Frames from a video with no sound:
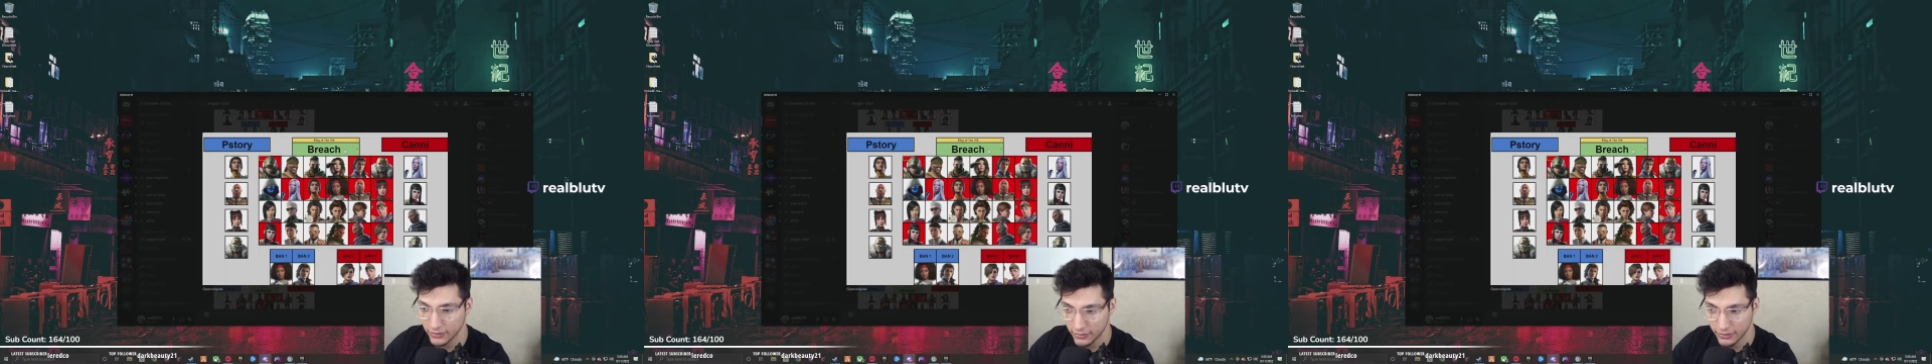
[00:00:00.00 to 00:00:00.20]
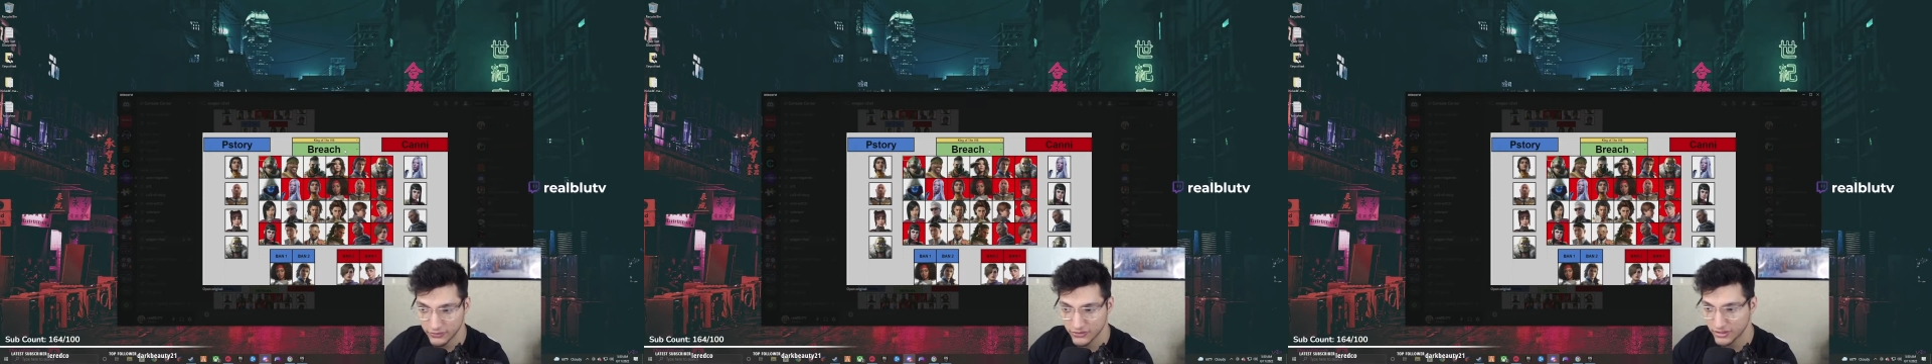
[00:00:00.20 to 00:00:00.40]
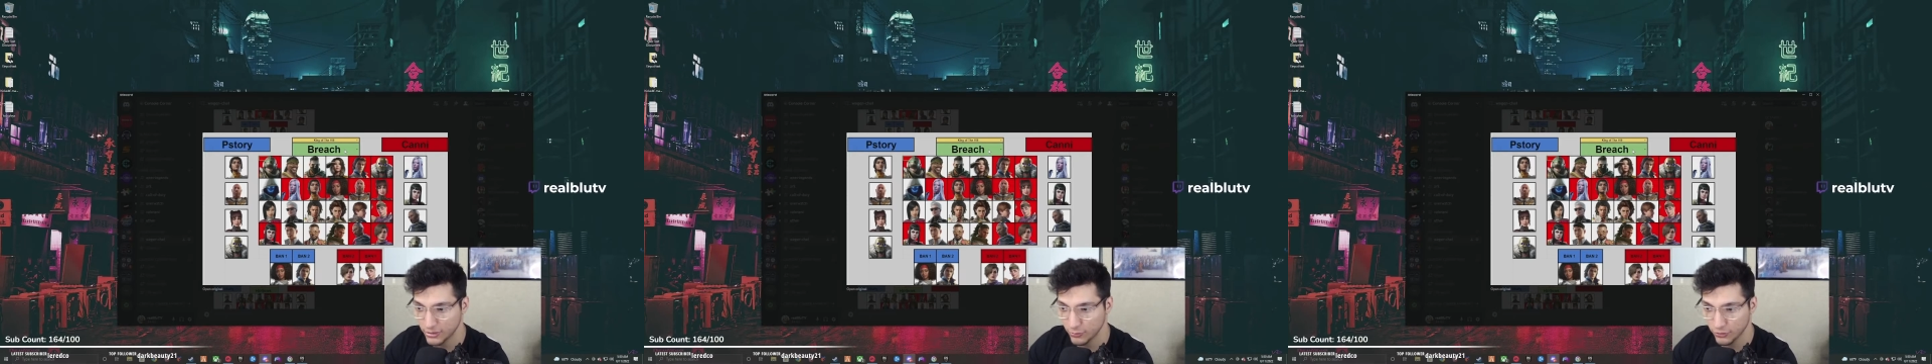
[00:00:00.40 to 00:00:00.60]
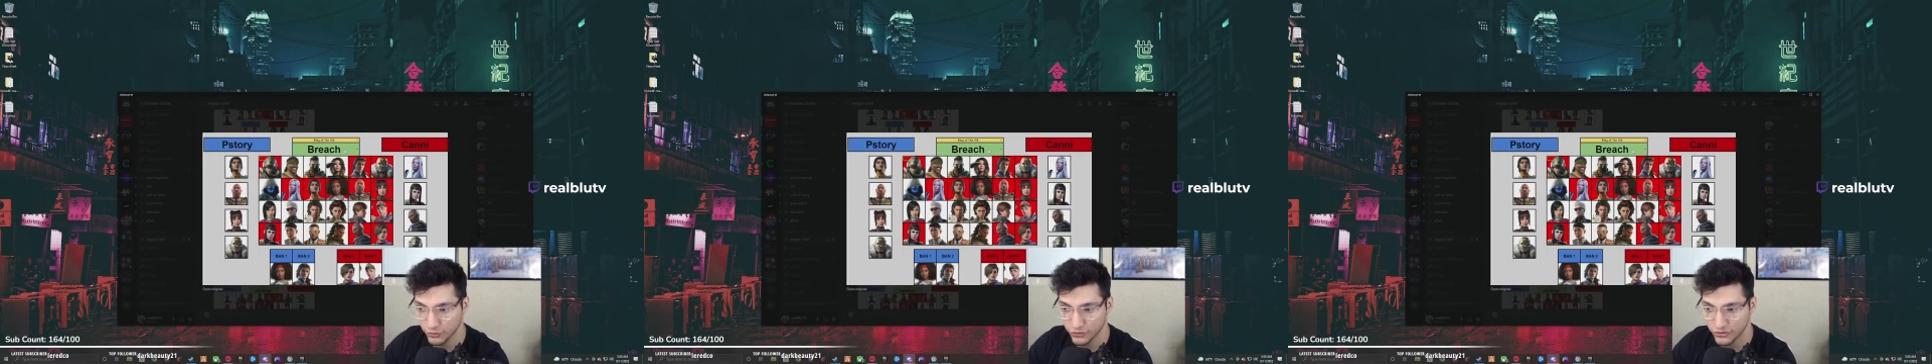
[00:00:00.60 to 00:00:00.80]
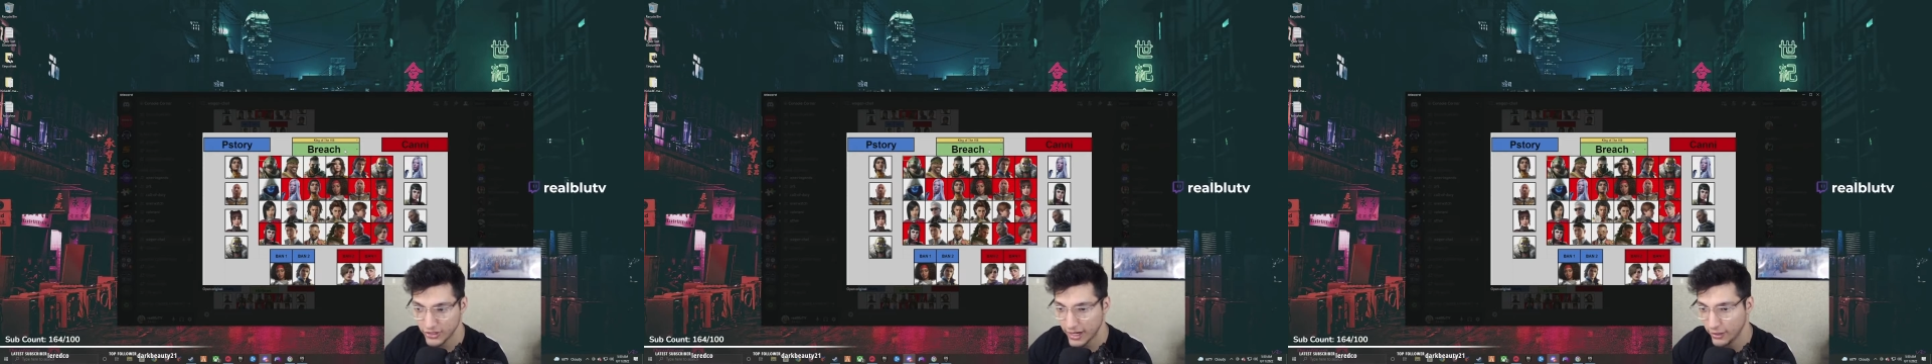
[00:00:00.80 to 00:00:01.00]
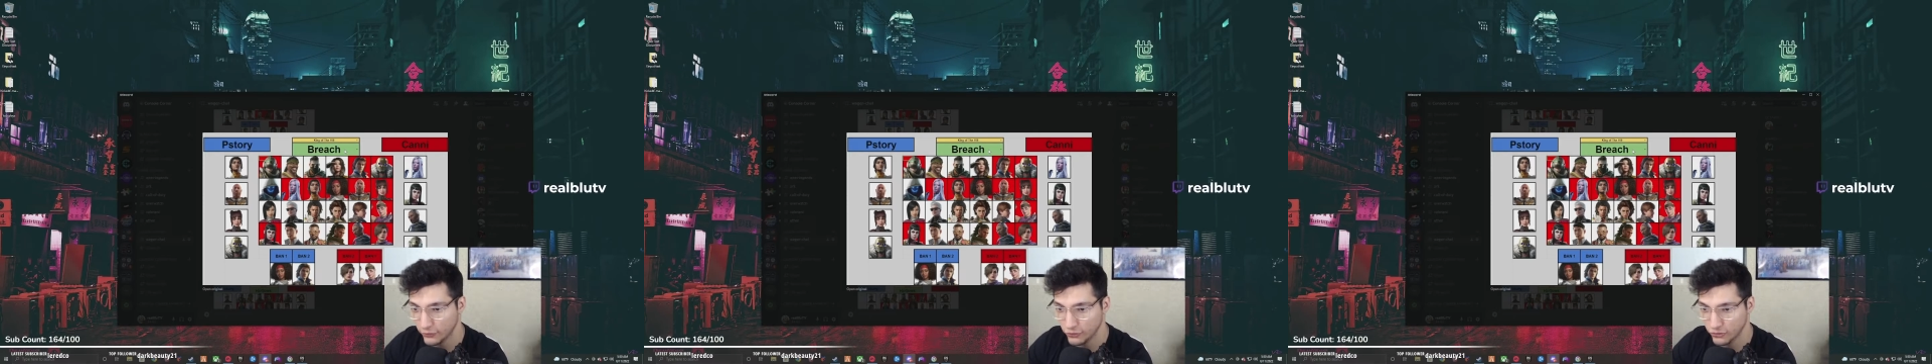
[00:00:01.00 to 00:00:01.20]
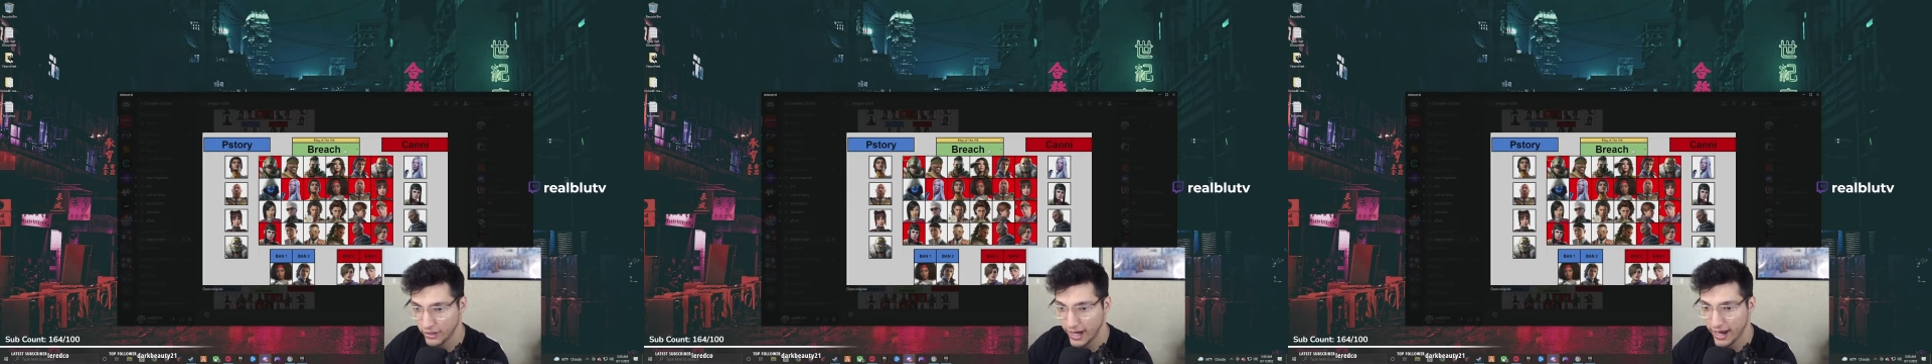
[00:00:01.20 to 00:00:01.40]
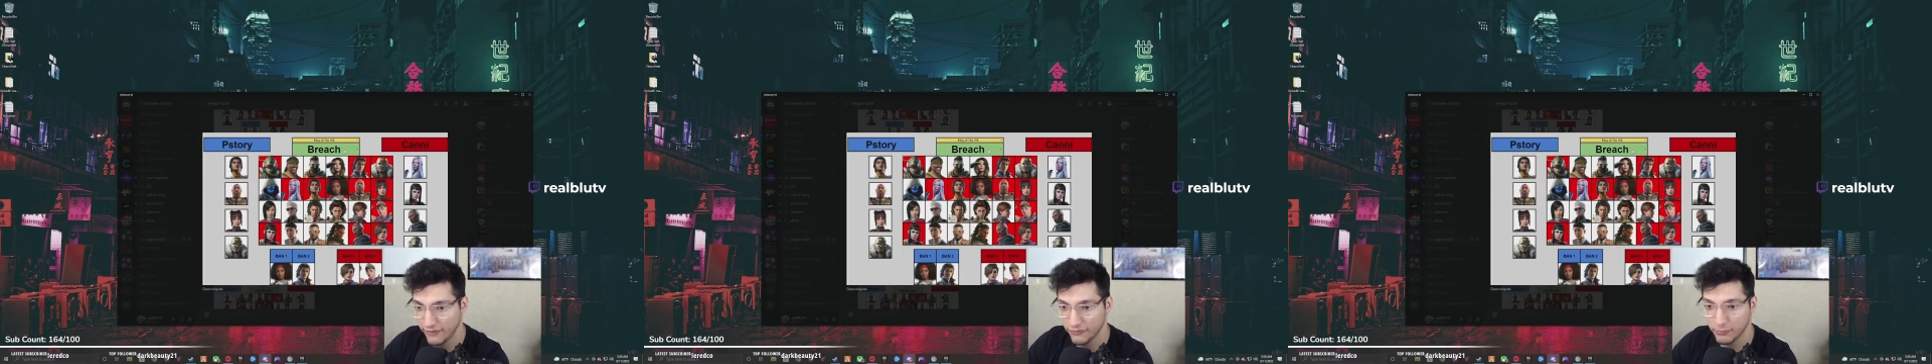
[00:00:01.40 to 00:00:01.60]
similar style draft,